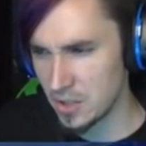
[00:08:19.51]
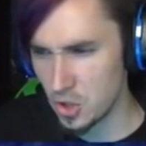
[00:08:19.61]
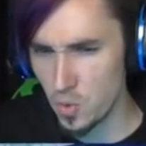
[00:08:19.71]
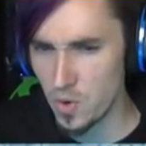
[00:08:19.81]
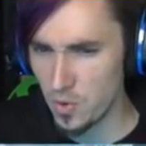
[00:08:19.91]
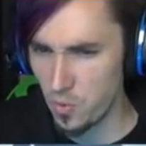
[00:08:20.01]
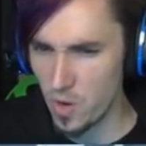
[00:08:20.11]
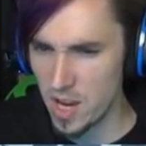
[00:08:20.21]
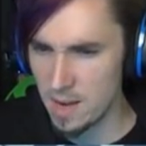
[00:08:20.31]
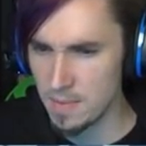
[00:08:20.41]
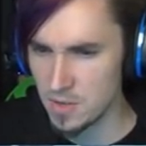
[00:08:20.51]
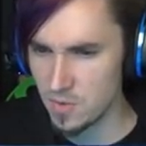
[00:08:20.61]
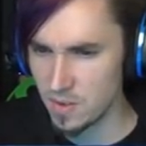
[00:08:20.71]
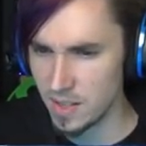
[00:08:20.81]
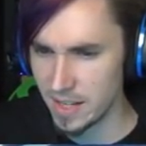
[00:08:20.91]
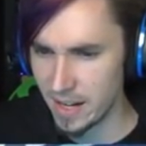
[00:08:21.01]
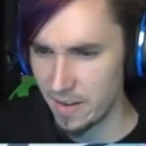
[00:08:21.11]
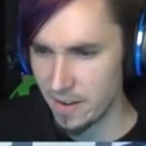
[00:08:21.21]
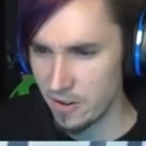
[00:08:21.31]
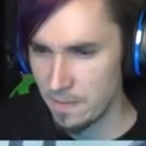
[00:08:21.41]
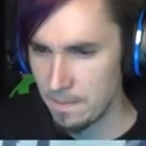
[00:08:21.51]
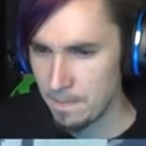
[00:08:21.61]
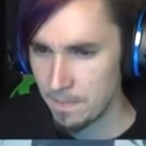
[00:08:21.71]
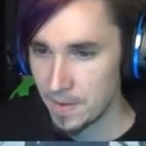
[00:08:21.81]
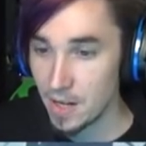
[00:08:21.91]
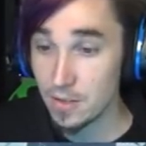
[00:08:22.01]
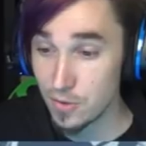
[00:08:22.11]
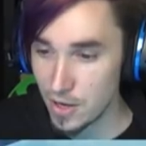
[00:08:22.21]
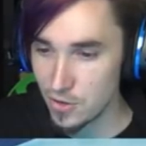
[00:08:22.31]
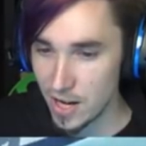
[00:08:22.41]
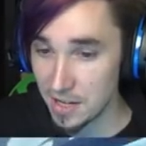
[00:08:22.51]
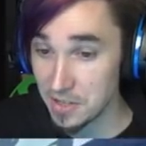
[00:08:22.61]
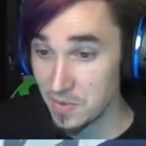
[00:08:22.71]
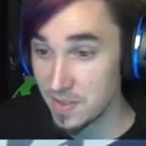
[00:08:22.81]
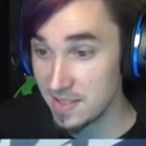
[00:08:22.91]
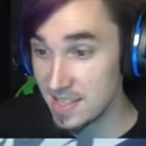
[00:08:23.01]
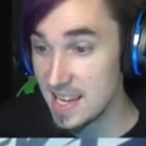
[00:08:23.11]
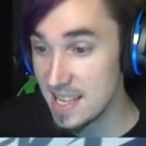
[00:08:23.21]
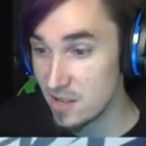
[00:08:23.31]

two or three in Mystery Lake area. There's the train tracks. You can see